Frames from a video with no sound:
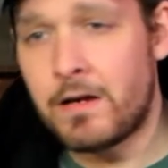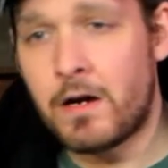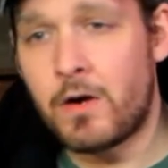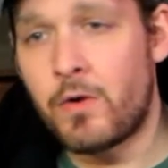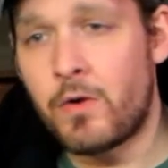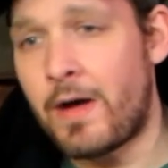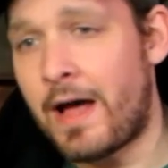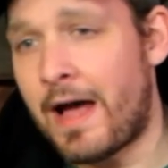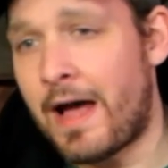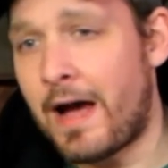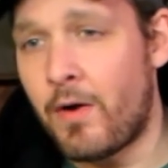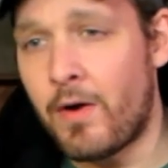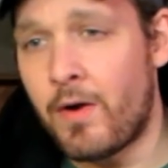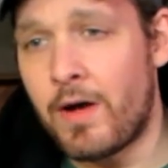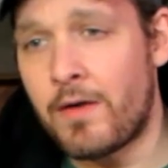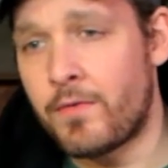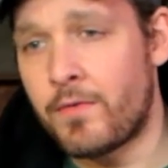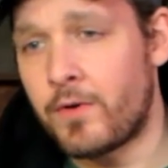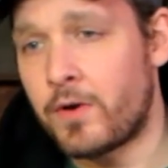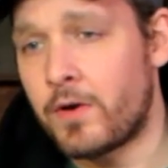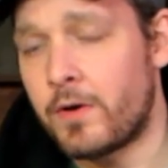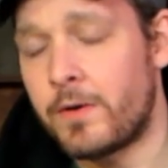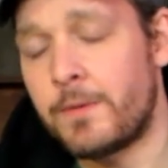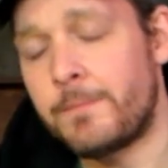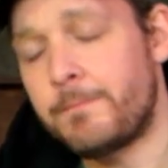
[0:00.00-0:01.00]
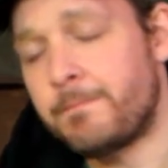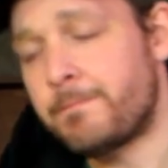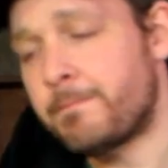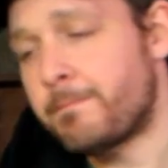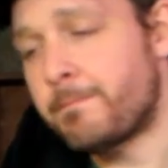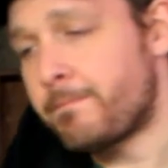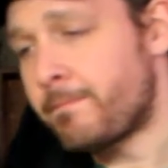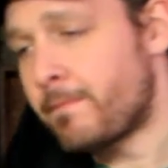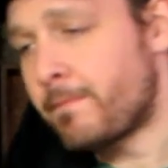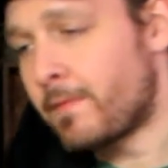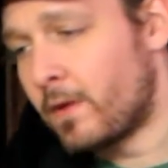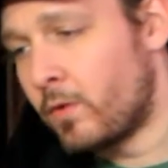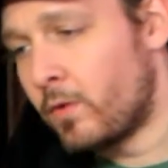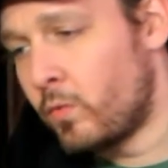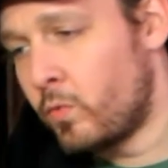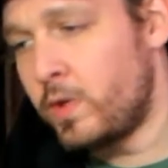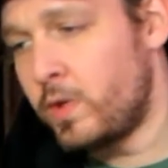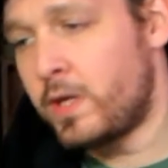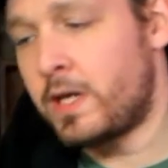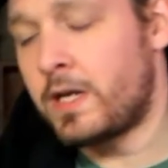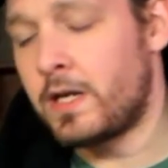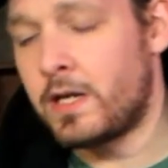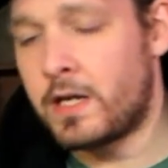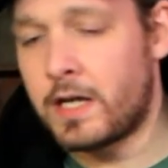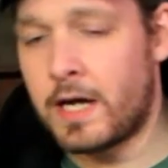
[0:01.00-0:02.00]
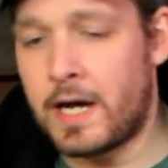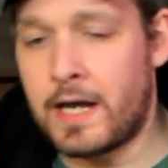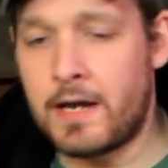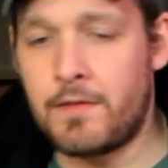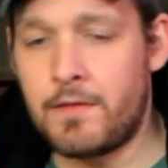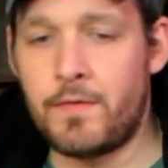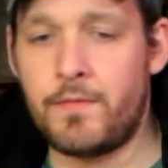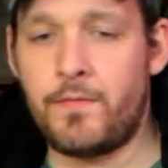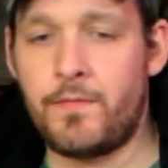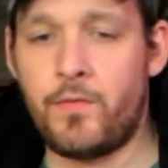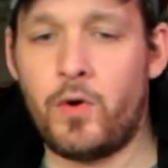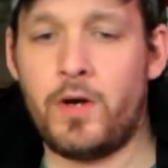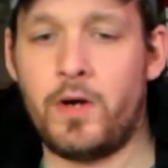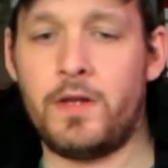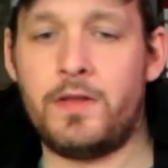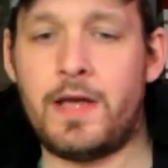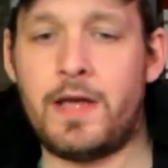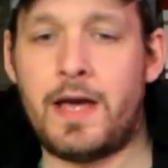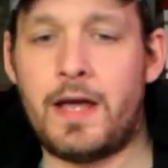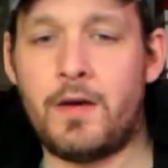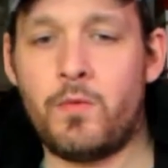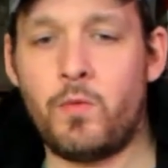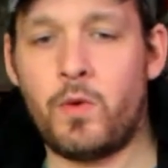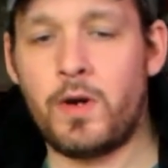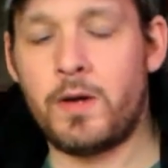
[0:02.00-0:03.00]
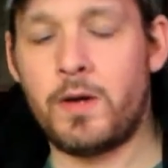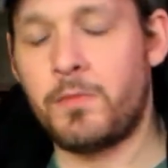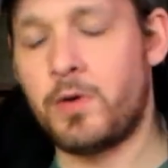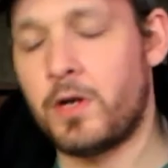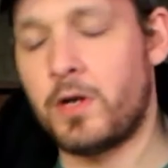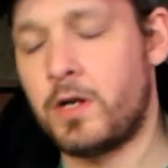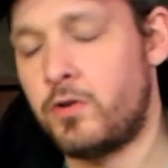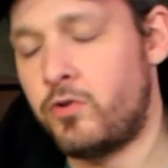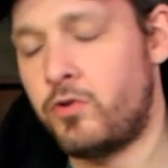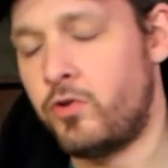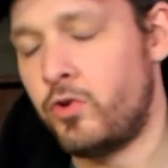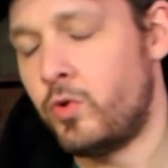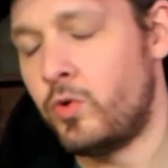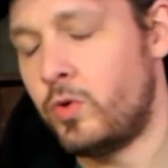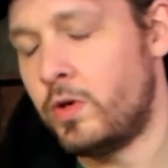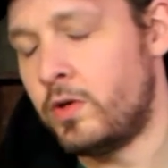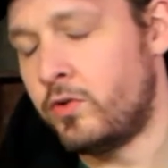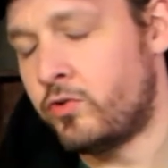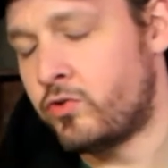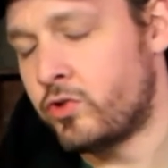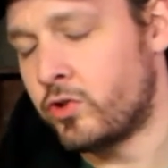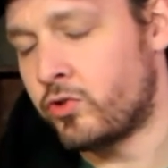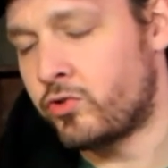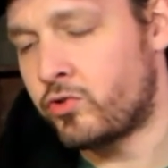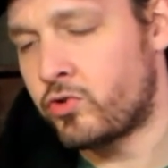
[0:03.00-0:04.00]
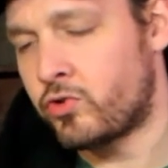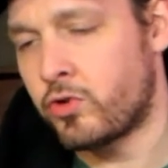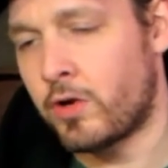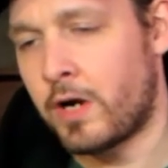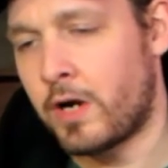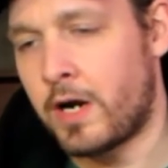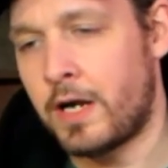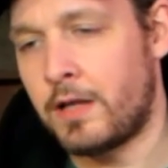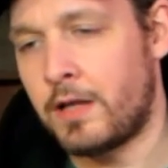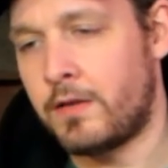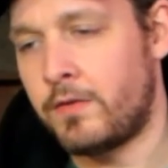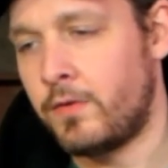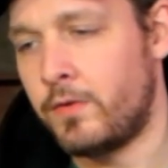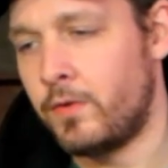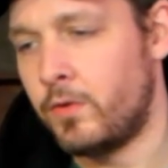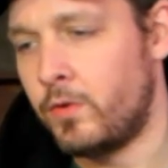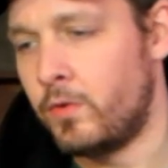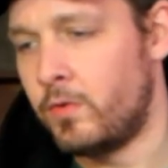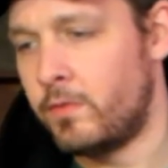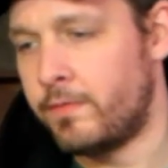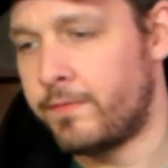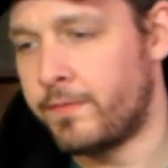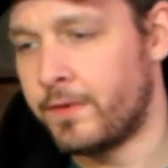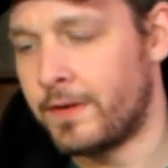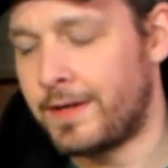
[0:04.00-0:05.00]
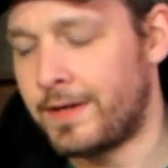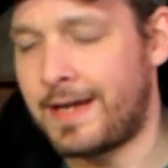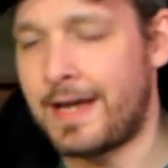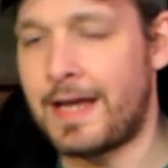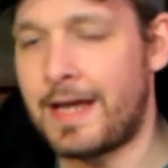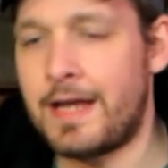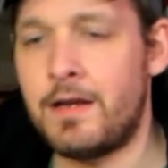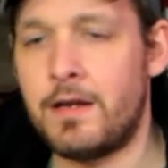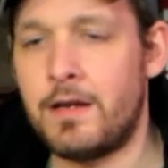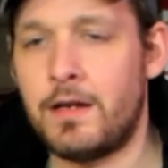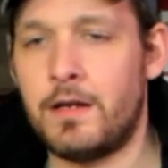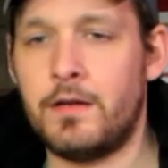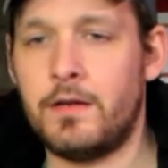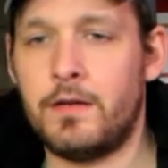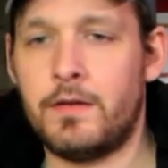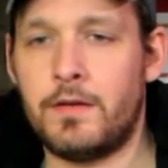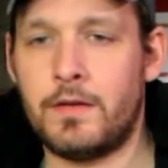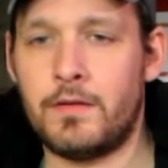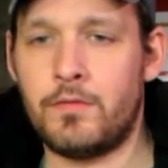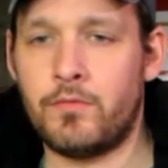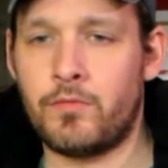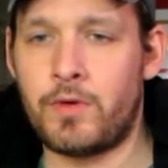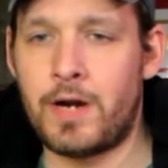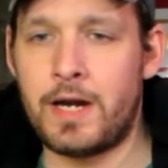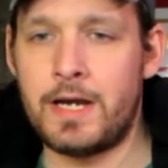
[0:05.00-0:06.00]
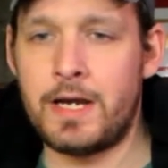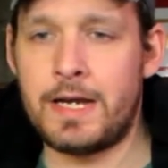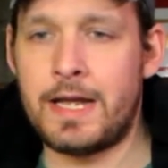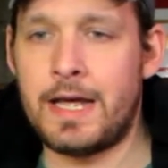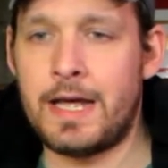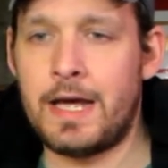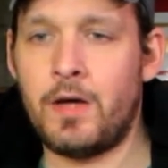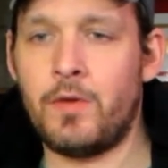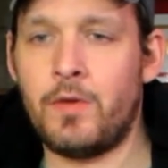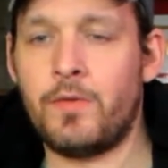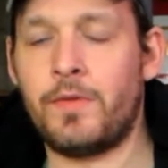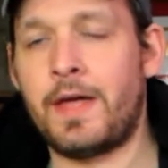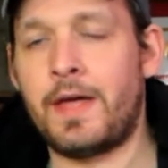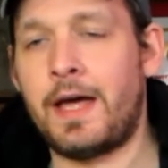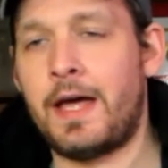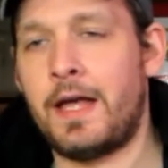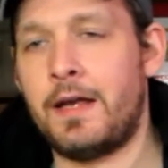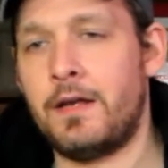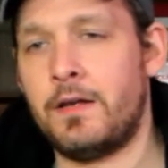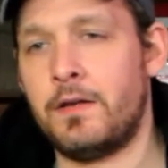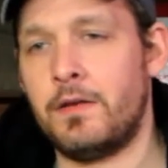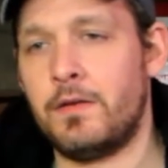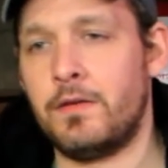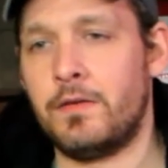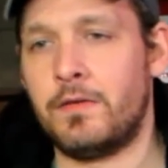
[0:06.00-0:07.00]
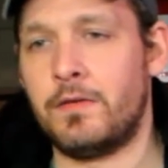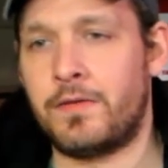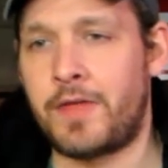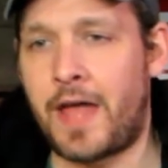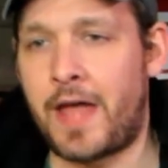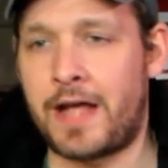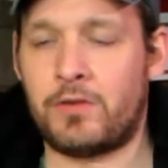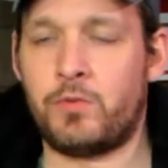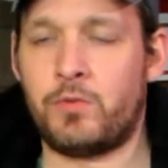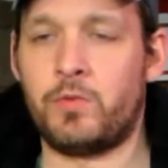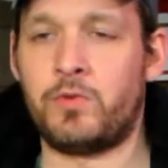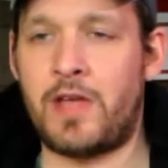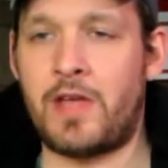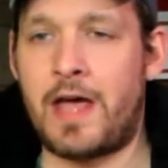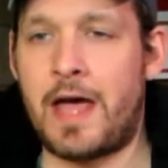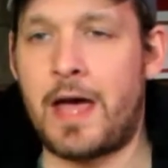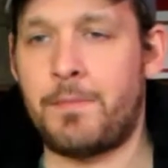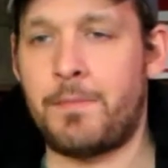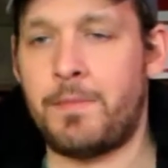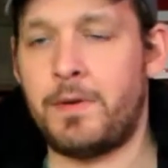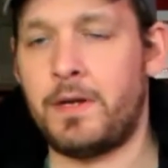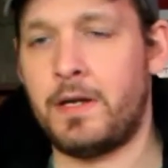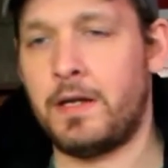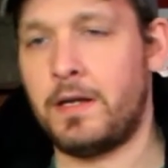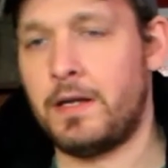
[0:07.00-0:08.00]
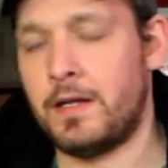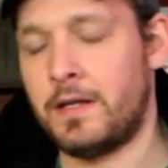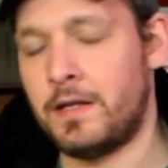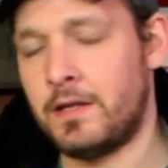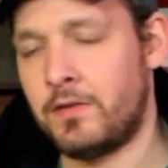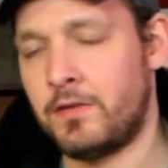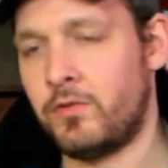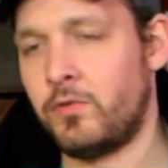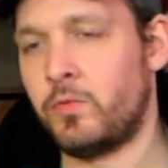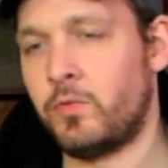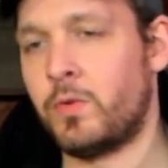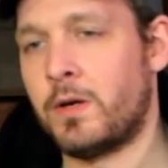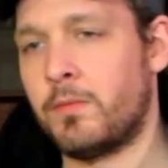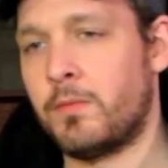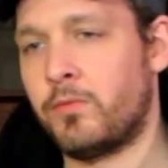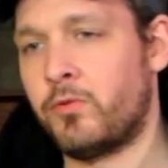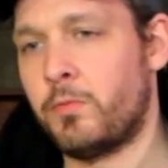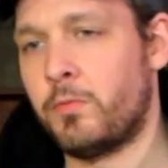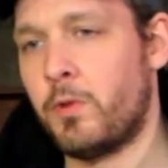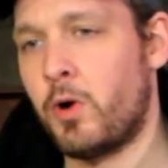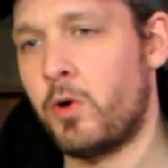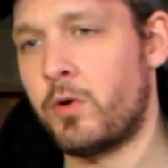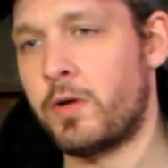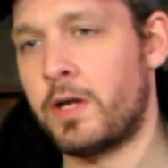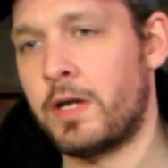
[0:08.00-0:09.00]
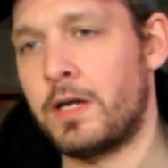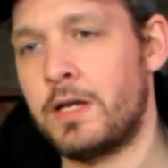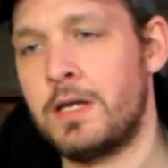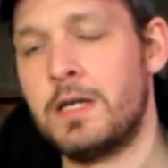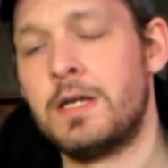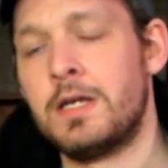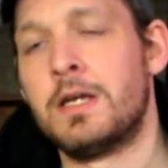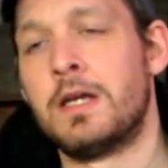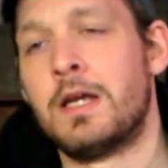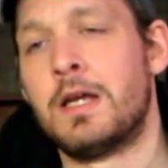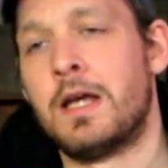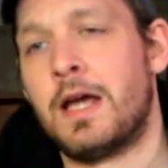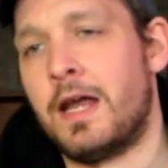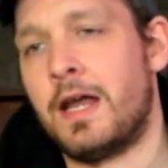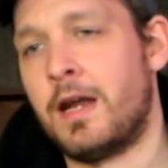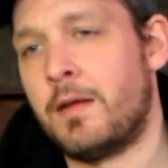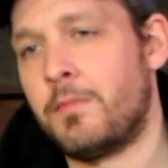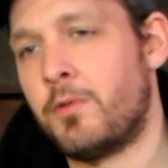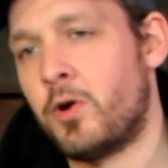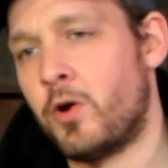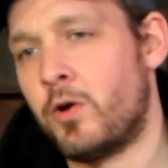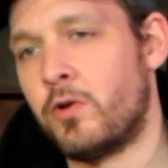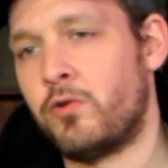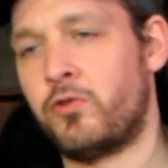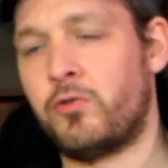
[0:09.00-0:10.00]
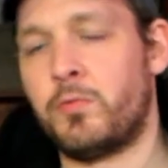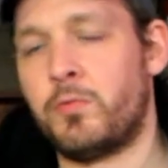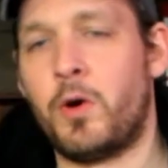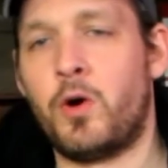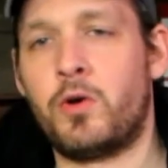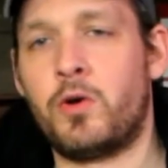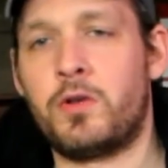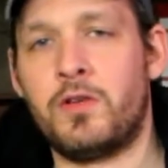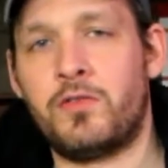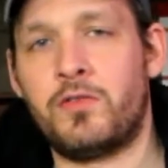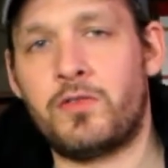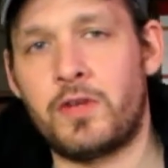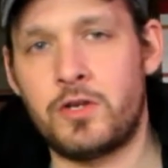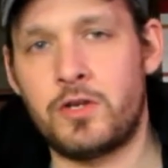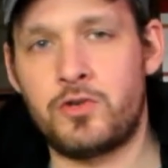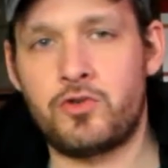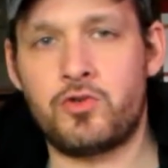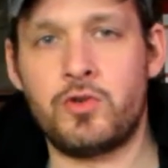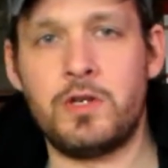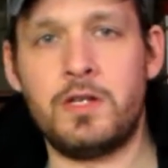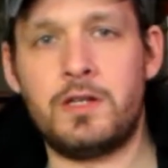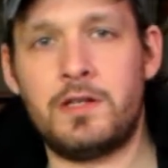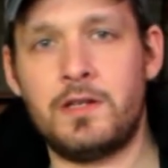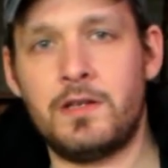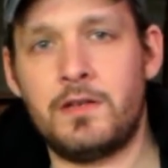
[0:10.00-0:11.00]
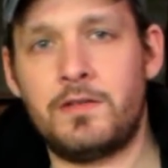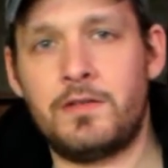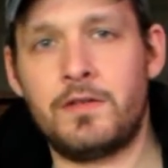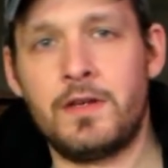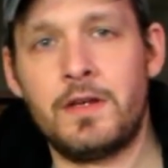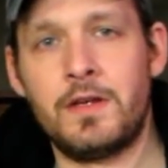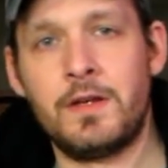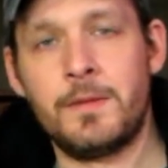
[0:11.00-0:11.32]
However, we can kind of avoid that. And what I'm going to do is just try to forget right now that that's what's happening and this is what I'm smoking. And I'm going to smoke this and treat this